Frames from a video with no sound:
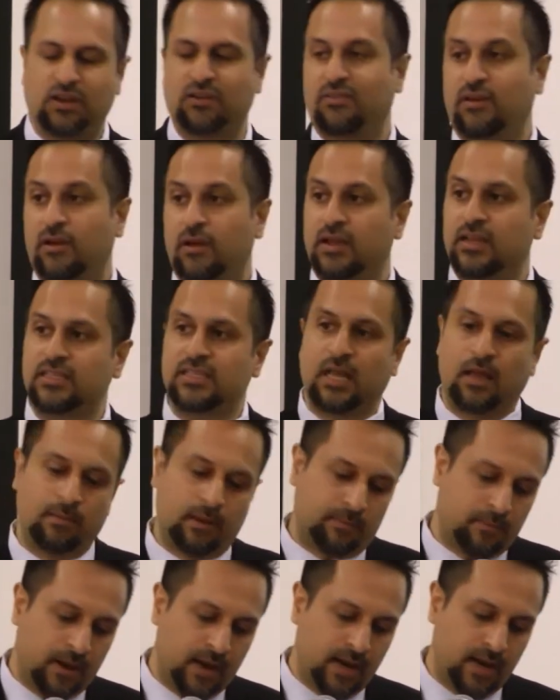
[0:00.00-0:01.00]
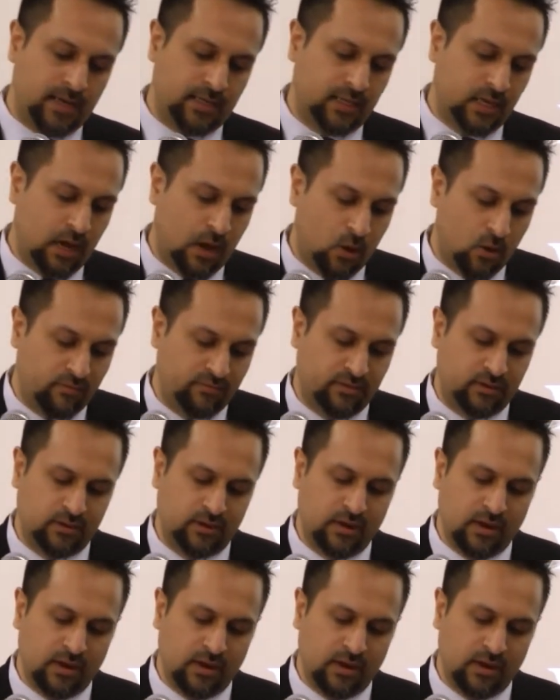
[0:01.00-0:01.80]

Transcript: of Islamic piety, however,